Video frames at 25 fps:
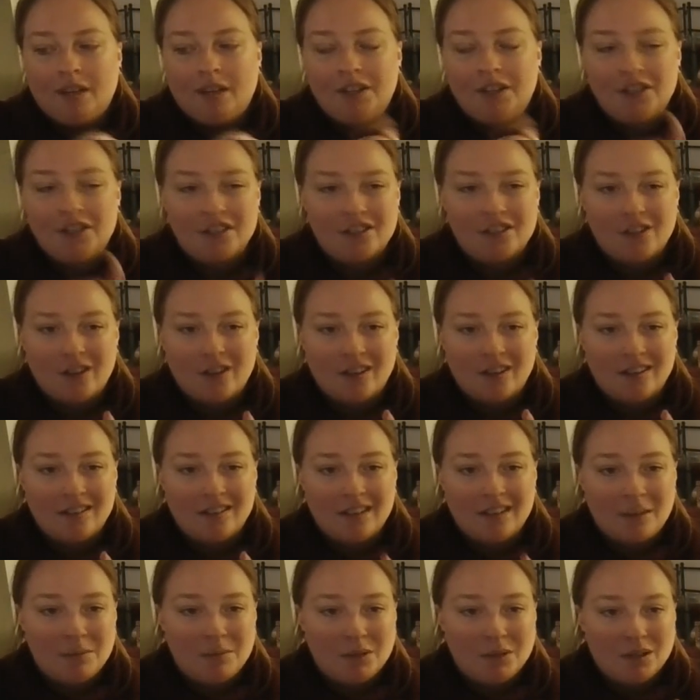I just started
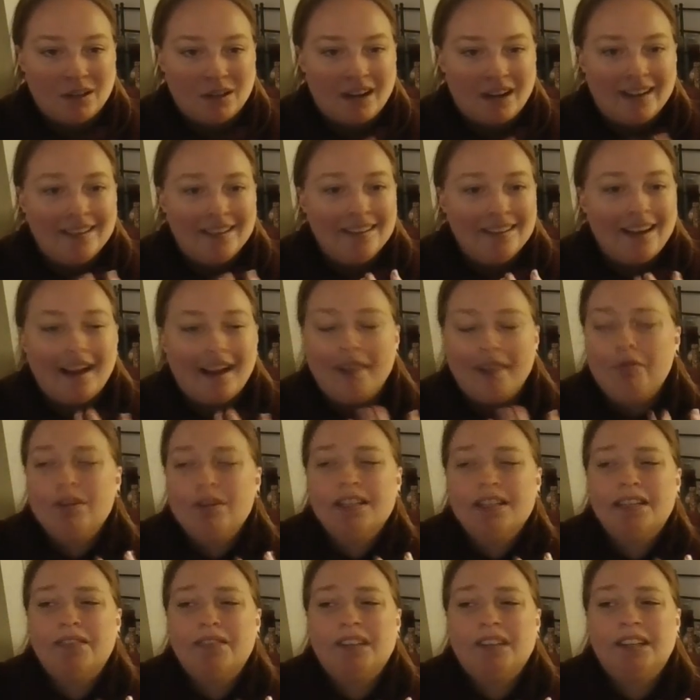Tumblr. I
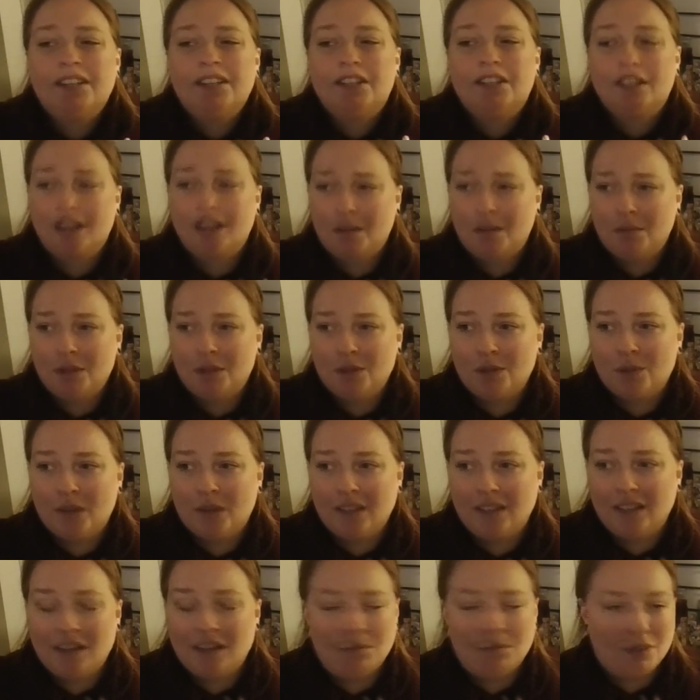wasn't even into Tumblr
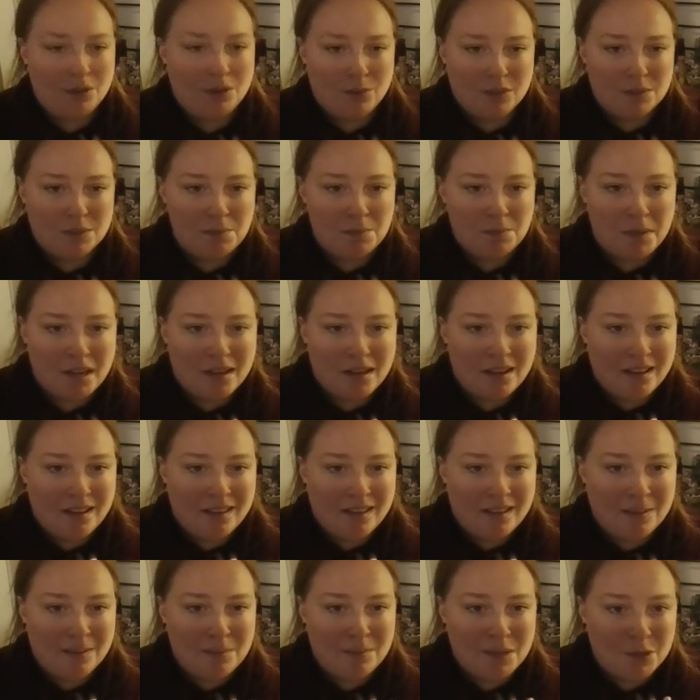when Tumblr was big
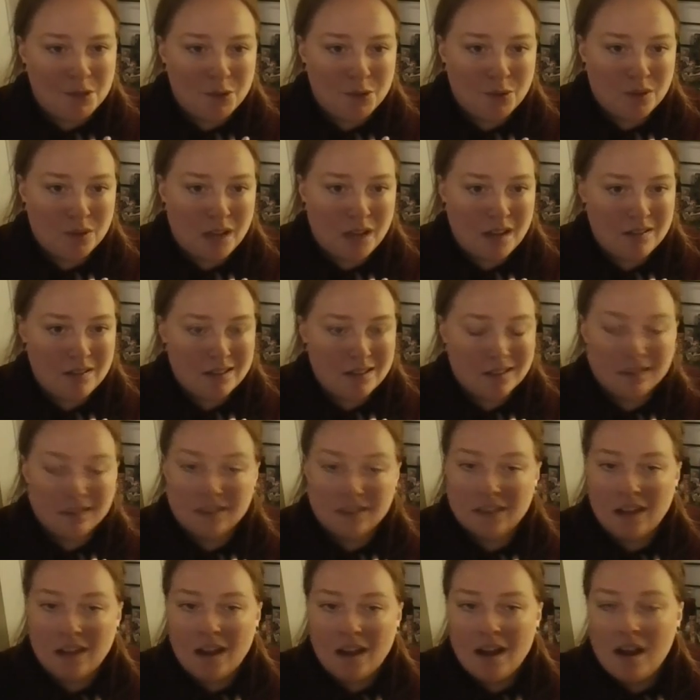in the mid
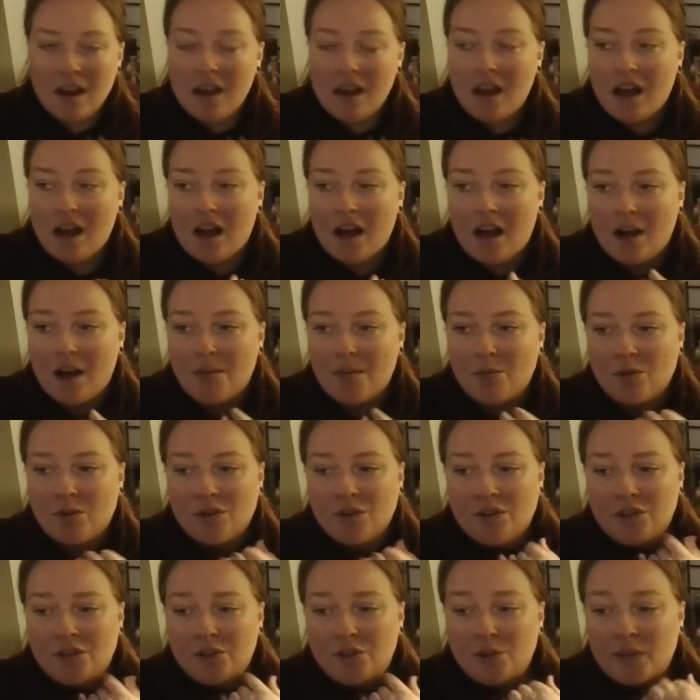2000s, or
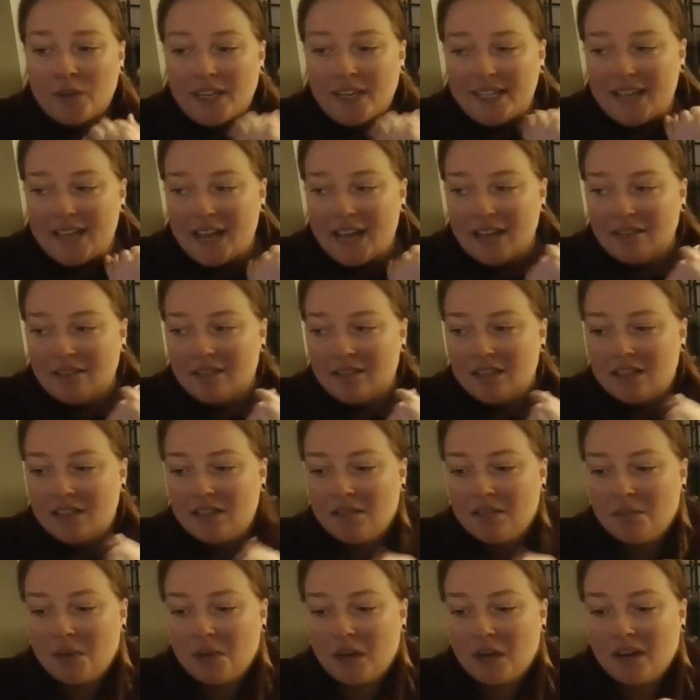in the 2010s,
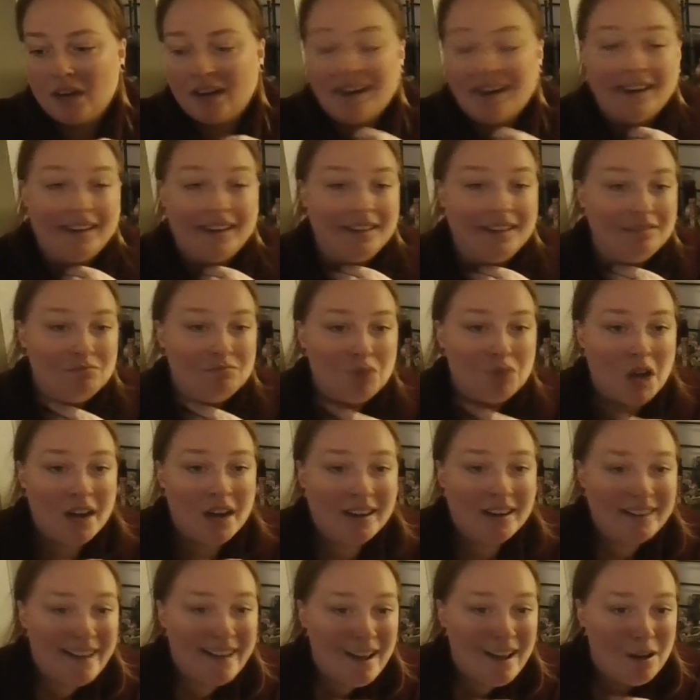but I
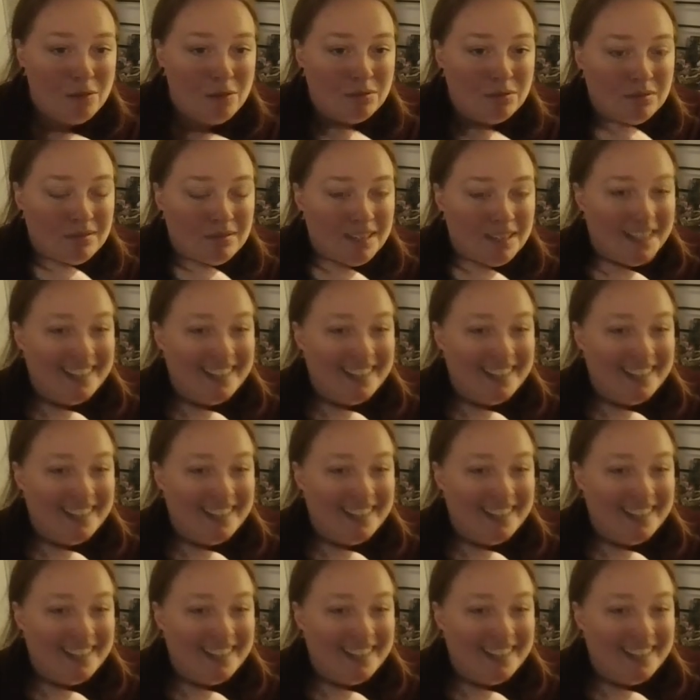got it now.